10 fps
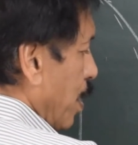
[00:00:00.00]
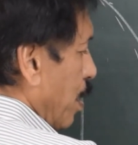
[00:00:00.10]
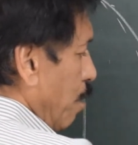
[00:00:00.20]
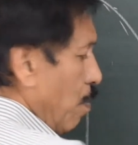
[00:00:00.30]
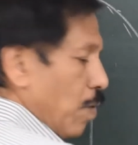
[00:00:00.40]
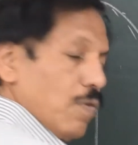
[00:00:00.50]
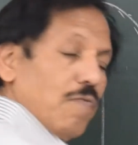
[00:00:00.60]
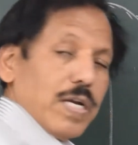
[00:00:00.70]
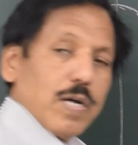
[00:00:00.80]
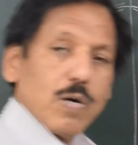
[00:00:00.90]
We want to
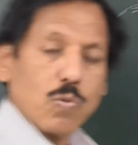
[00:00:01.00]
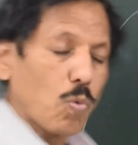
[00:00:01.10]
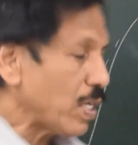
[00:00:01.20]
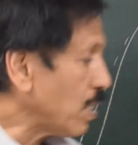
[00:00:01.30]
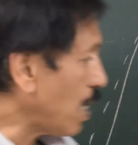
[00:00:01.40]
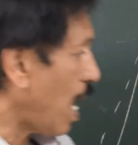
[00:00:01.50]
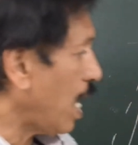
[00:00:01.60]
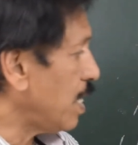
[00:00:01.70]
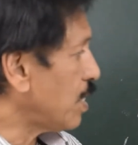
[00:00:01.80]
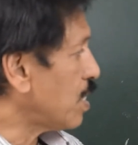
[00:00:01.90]
find out what is the
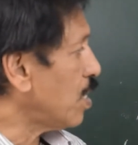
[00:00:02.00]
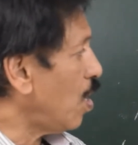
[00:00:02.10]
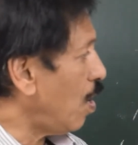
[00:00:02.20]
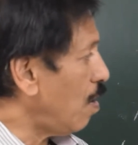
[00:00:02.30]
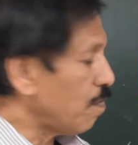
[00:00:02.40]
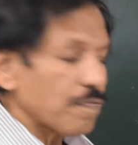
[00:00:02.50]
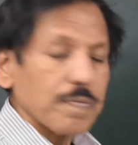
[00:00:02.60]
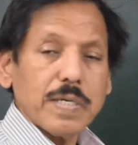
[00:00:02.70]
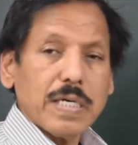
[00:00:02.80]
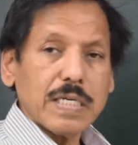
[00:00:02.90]
height of
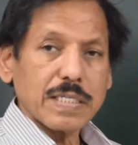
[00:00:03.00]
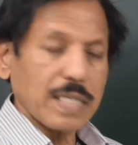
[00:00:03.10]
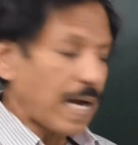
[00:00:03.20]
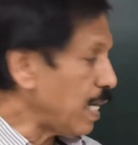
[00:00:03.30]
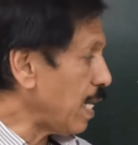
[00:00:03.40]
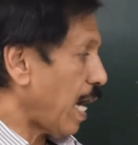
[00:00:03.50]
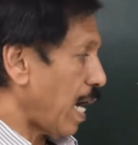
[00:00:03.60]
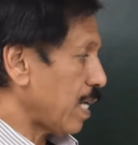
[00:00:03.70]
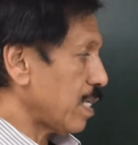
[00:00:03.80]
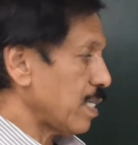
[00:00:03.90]
tide
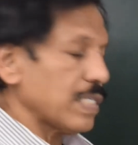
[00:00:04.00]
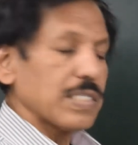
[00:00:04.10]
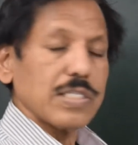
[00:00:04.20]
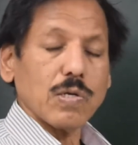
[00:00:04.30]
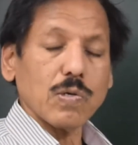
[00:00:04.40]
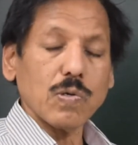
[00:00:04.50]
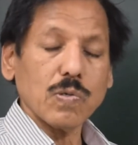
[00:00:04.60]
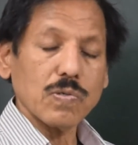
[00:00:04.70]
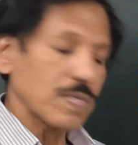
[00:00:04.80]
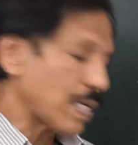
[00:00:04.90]
at
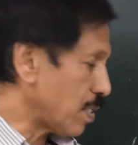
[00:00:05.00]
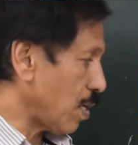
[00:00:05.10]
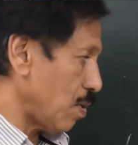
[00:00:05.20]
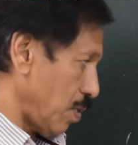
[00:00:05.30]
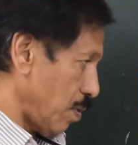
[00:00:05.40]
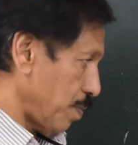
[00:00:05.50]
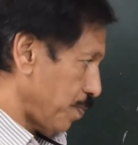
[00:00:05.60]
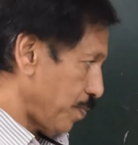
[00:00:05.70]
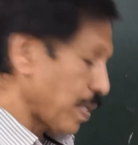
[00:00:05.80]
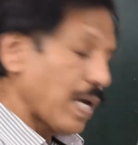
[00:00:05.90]
0600.
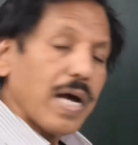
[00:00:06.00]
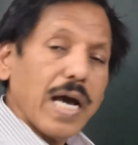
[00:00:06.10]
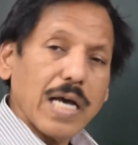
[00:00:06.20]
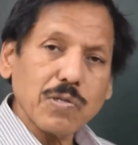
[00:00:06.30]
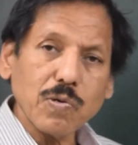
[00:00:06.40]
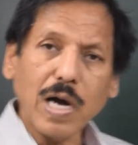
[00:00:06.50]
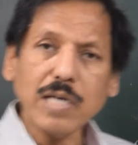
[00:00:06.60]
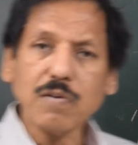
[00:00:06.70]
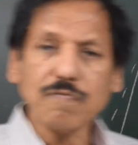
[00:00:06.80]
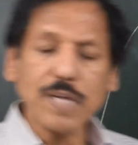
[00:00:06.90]
As you know,
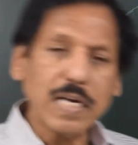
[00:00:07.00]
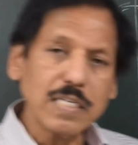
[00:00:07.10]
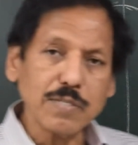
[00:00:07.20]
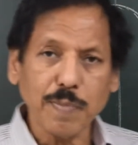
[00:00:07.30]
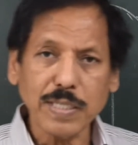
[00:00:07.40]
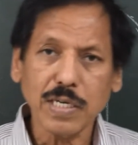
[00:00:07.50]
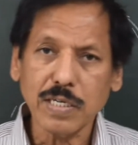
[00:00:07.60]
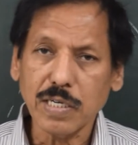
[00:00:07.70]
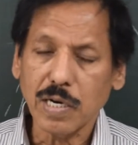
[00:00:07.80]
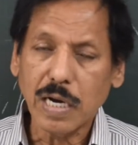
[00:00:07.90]
height of tide is
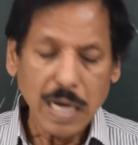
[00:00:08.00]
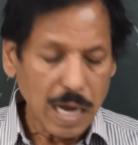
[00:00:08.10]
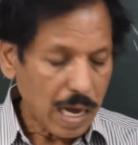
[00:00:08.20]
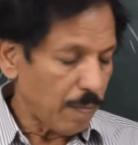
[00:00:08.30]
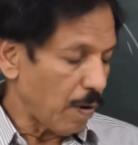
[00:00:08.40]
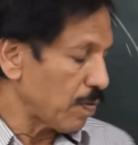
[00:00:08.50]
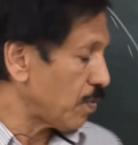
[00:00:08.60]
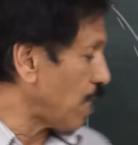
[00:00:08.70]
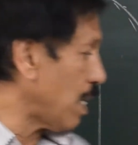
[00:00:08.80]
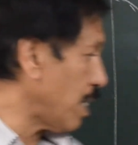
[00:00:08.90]
measured above the
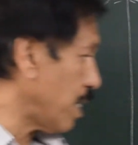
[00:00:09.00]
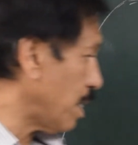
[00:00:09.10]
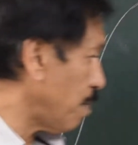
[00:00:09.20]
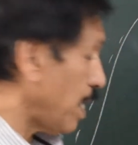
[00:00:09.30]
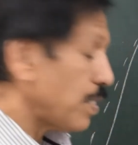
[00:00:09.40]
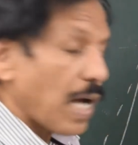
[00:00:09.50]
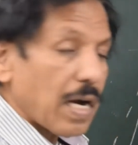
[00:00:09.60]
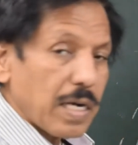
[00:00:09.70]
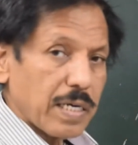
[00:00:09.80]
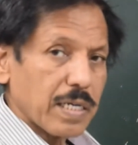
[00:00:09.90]
chart datum, and
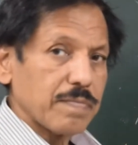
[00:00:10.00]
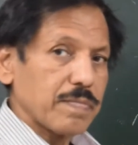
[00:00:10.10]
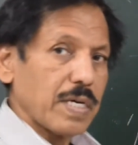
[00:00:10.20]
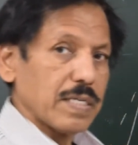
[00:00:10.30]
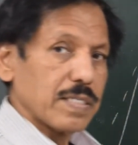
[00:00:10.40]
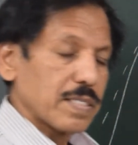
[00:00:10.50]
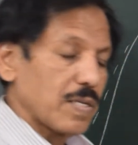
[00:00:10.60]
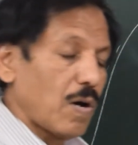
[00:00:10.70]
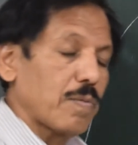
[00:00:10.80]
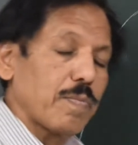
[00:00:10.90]
chart datum is
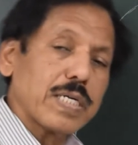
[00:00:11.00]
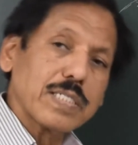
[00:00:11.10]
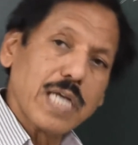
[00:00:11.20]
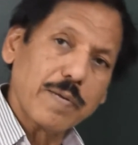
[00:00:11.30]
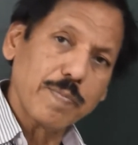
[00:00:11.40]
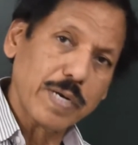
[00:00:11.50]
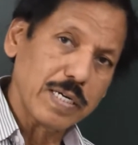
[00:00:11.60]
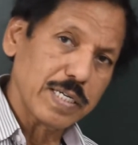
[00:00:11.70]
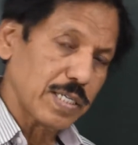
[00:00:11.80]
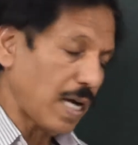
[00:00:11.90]
on British
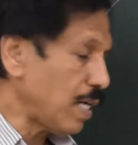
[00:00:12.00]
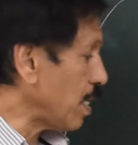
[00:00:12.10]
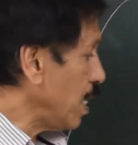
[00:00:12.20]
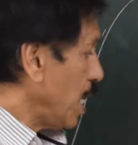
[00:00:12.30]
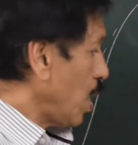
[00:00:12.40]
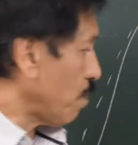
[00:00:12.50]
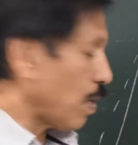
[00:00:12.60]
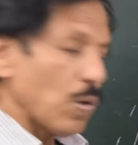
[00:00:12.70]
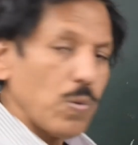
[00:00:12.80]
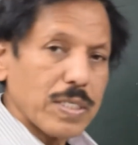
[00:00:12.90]
Admiralty chart, the
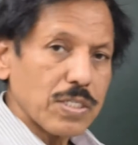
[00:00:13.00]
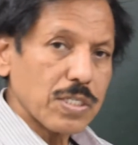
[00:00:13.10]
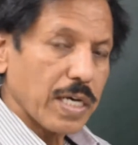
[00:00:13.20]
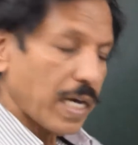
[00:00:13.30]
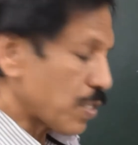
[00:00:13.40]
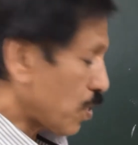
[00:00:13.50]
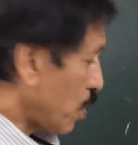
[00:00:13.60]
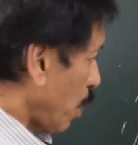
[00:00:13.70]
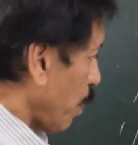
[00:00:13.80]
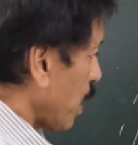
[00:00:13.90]
lowest
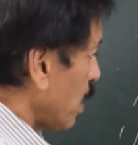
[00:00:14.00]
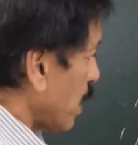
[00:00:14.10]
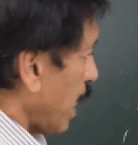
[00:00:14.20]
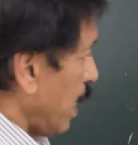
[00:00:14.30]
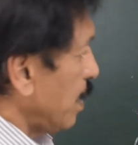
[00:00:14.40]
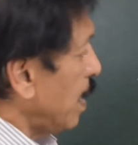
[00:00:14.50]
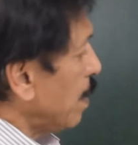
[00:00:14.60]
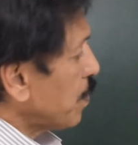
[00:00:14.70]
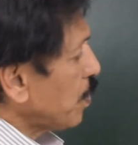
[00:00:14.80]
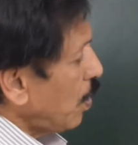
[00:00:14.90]
astronomical tide.
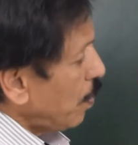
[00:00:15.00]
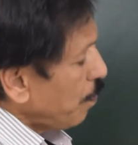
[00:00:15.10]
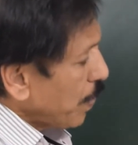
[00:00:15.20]
So,